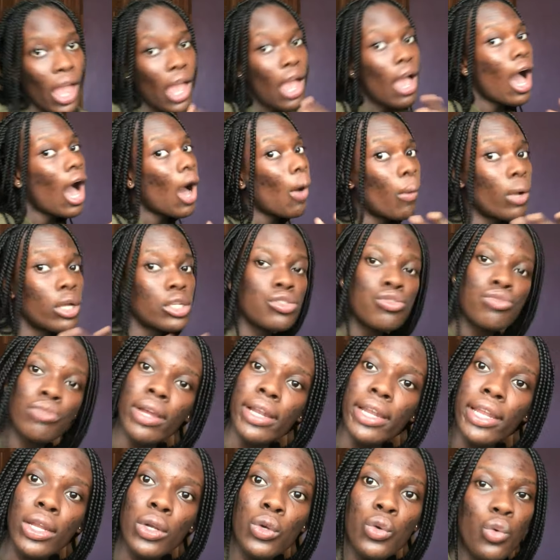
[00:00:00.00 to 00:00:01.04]
I was
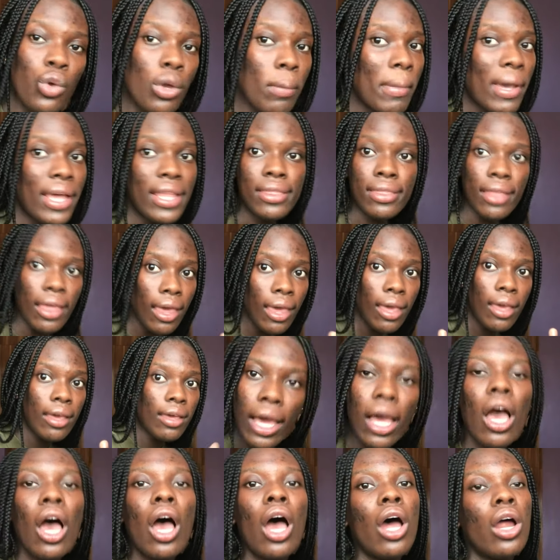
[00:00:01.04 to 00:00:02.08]
running, doing my thing.
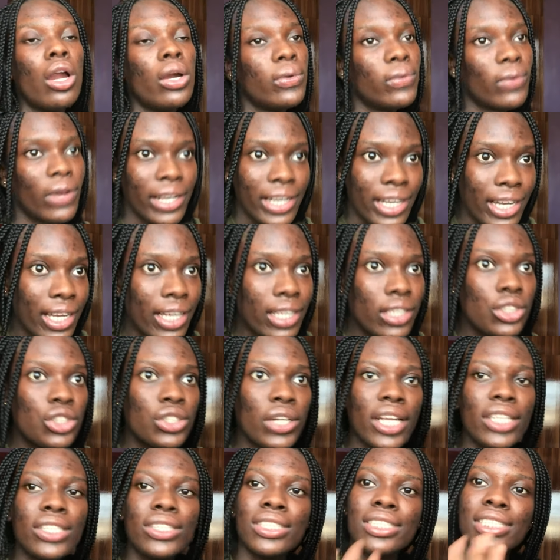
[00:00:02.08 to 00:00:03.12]
Running, trying
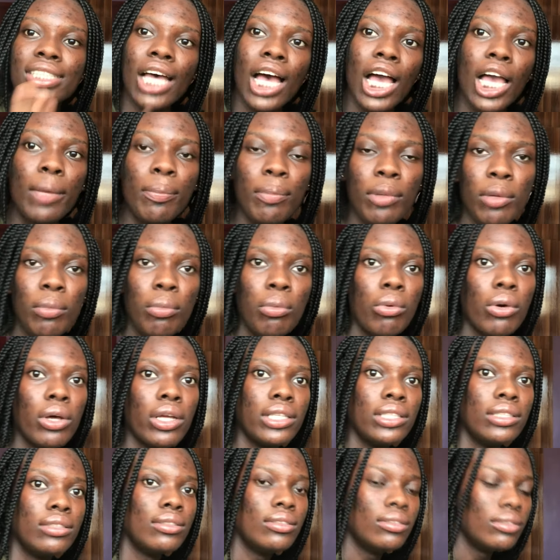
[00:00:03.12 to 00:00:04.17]
to tag people
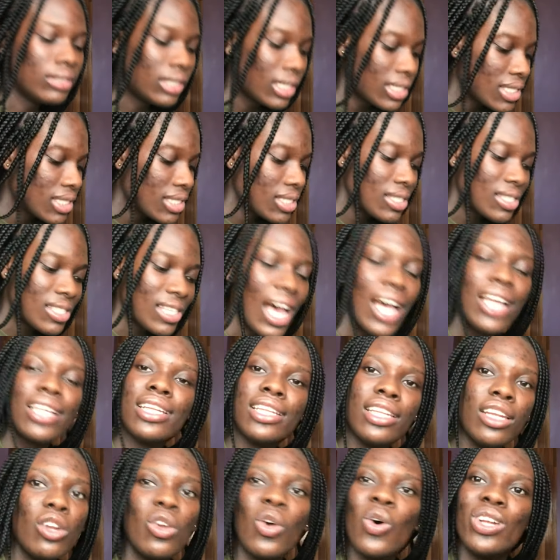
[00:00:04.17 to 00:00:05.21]
and getting tagged
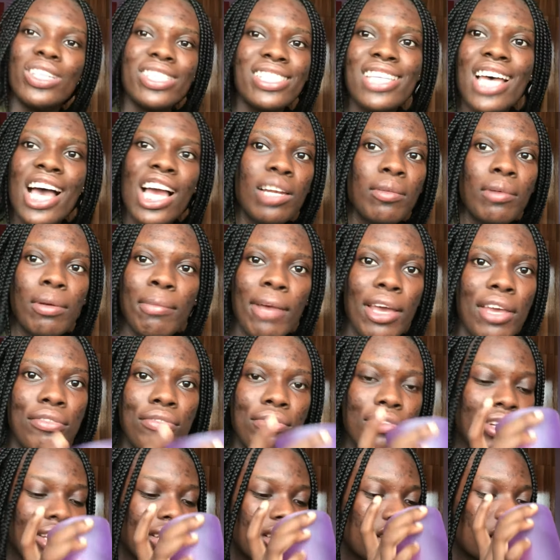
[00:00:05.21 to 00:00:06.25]
and untagged by my
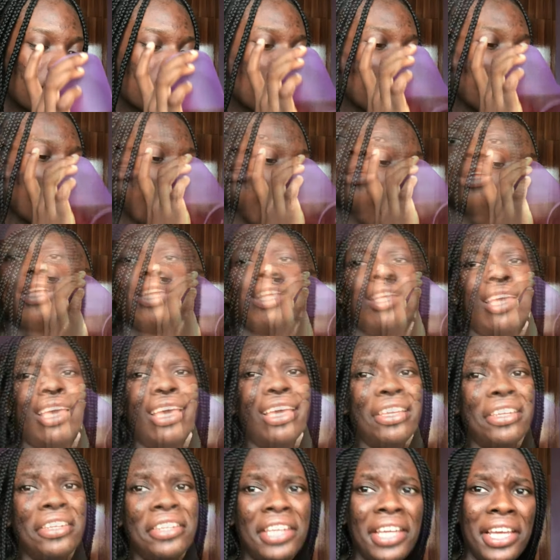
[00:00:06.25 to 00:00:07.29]
friends.
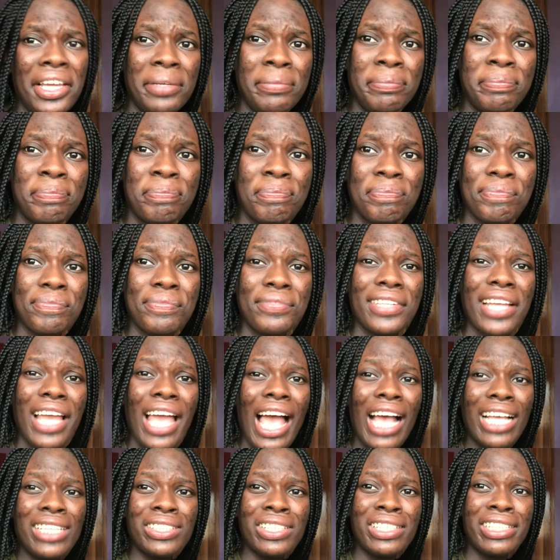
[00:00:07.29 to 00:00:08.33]
And then, I
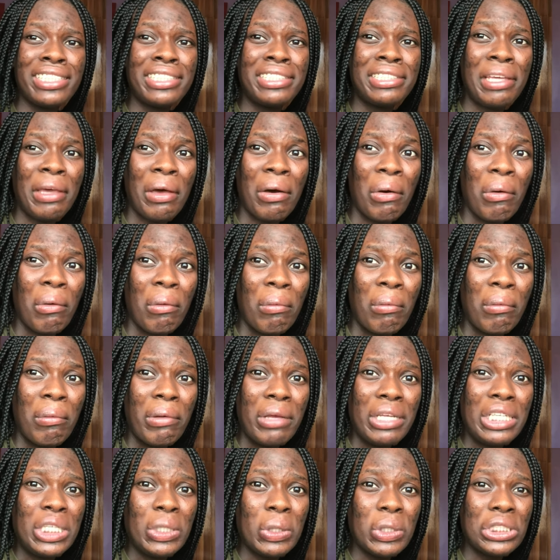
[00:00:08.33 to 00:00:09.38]
saw this girl.
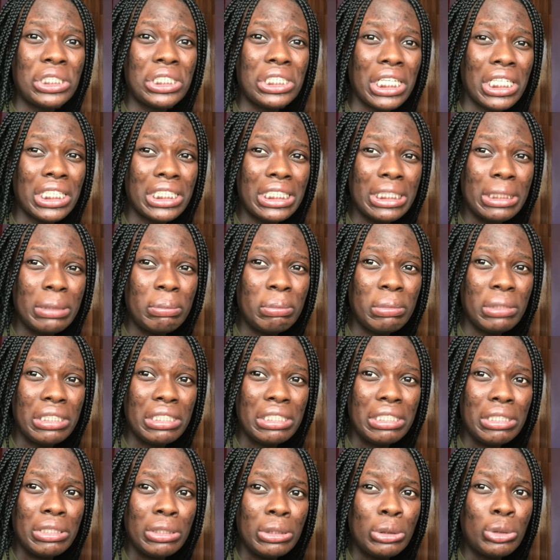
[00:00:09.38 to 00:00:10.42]
She was chasing me.
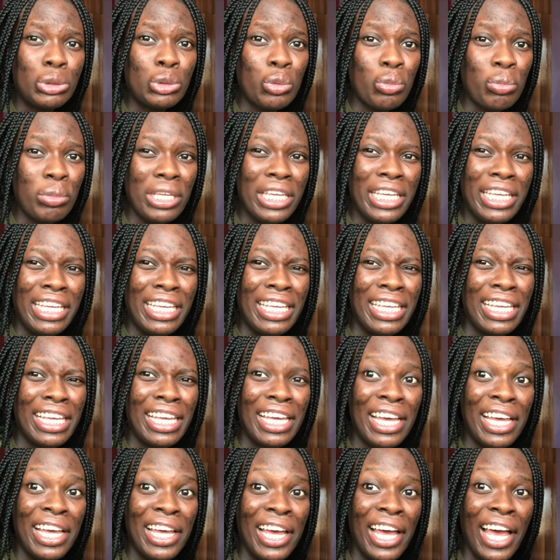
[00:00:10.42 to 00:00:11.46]
So me,
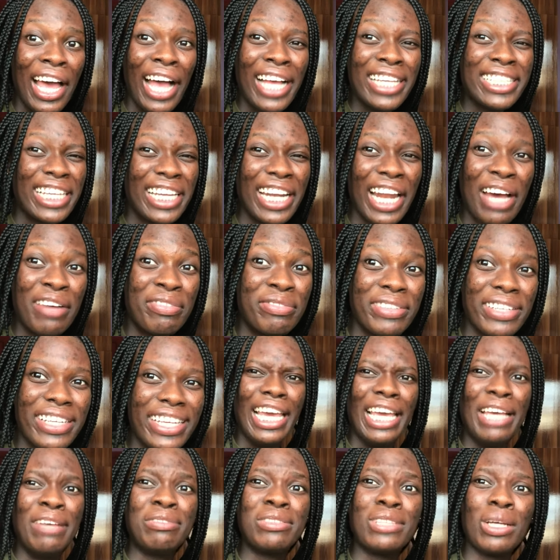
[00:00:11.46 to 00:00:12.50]
as an African,
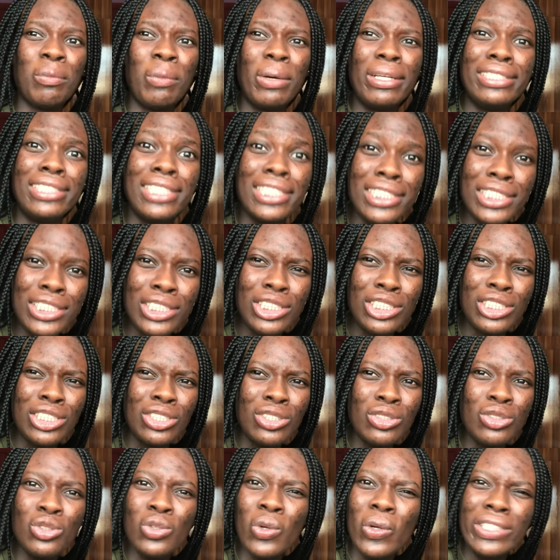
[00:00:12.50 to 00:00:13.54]
if someone chases you,
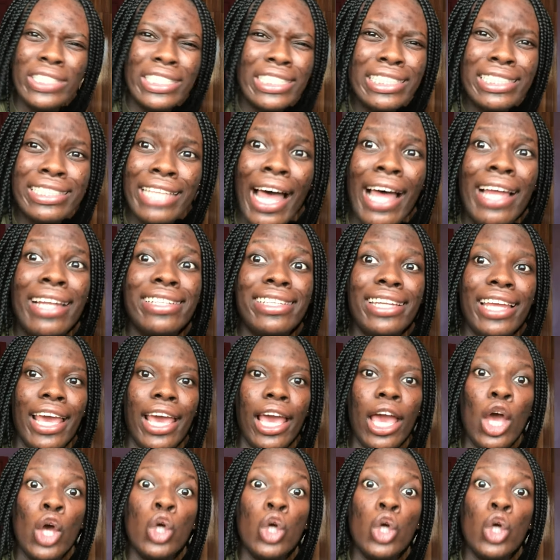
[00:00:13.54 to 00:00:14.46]
you don't just stand there.